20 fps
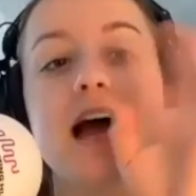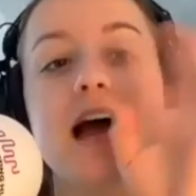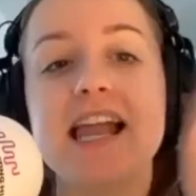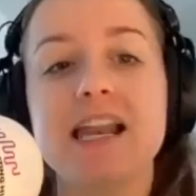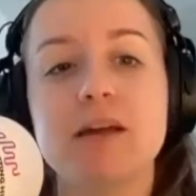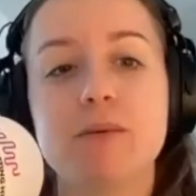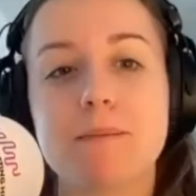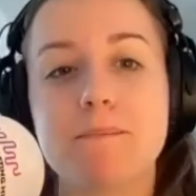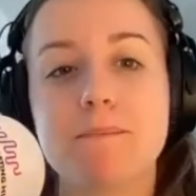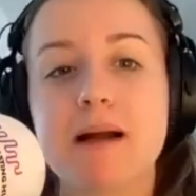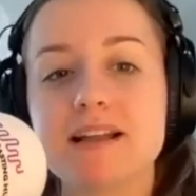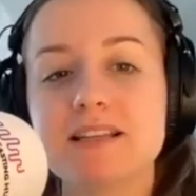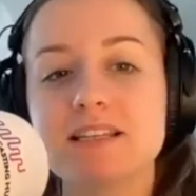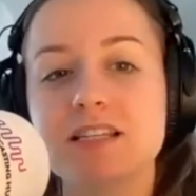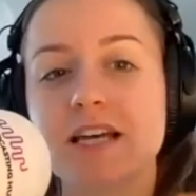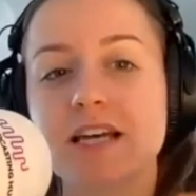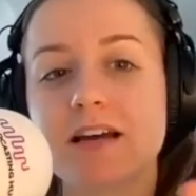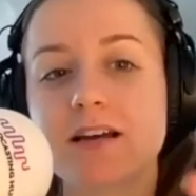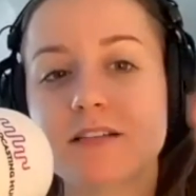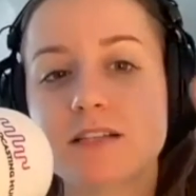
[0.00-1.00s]
Anyway, back
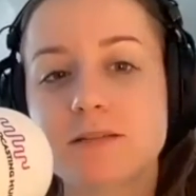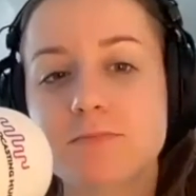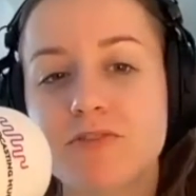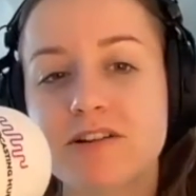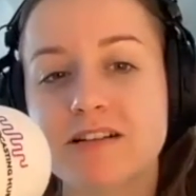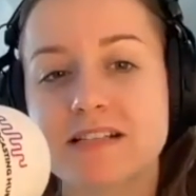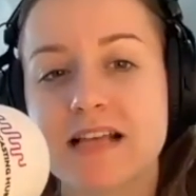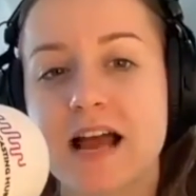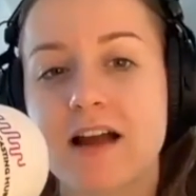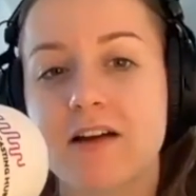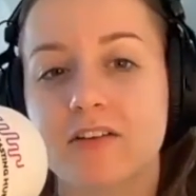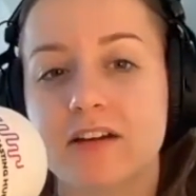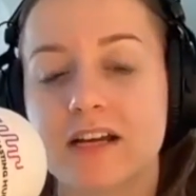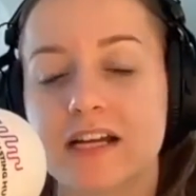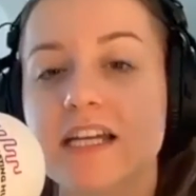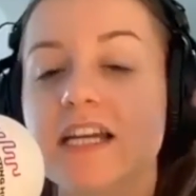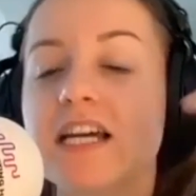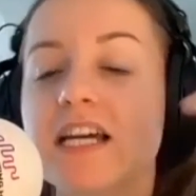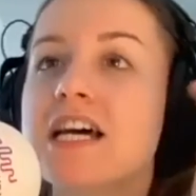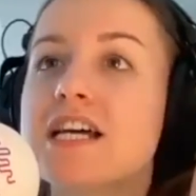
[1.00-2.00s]
to Prince
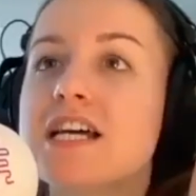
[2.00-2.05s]
Harry.